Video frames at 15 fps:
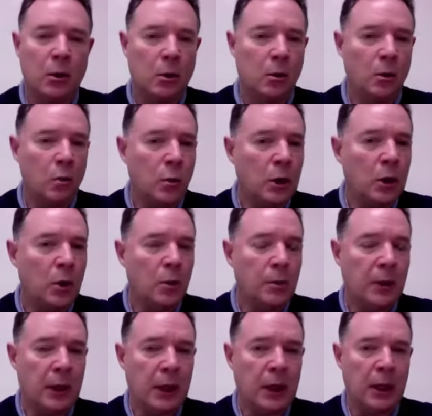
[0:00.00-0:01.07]
will
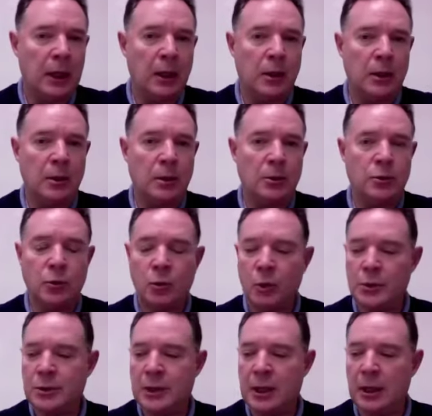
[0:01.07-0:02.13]
pay
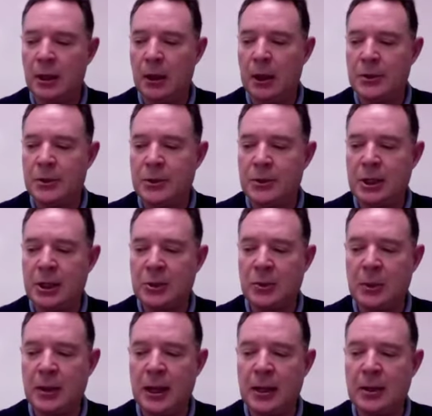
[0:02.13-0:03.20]
towards that loss
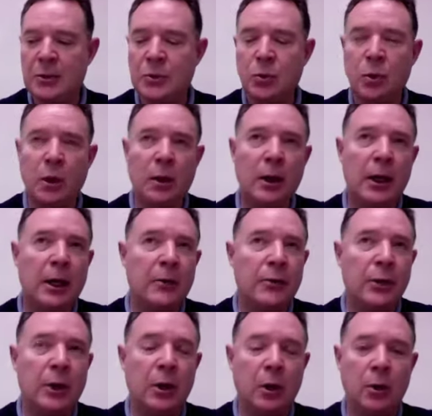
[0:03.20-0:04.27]
assessment. That is where
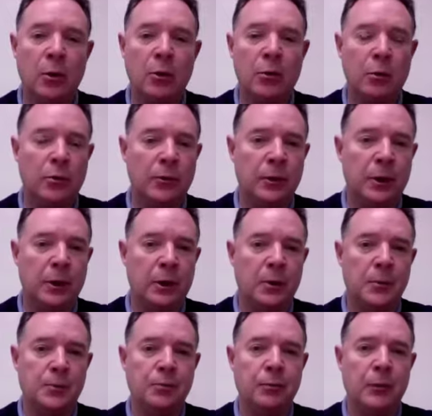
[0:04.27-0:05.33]
every owner over there
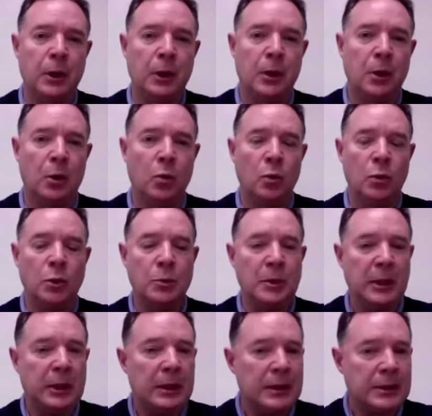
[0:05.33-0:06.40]
would
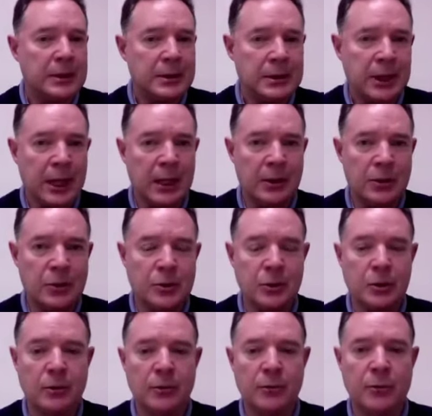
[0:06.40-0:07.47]
be assessed
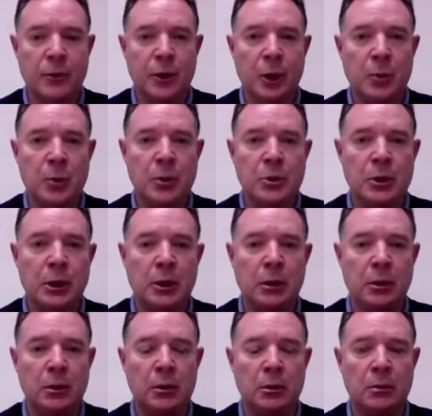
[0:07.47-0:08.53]
for their
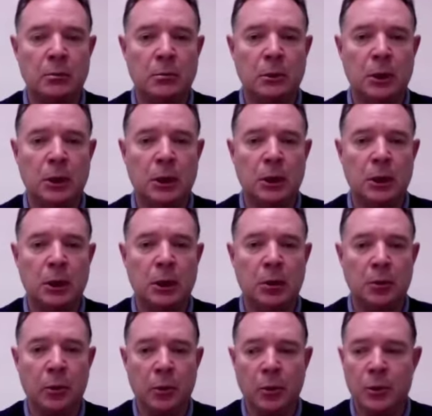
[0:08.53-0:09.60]
particular
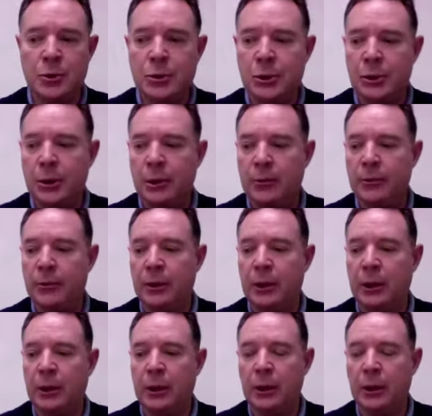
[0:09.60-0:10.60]
portion of the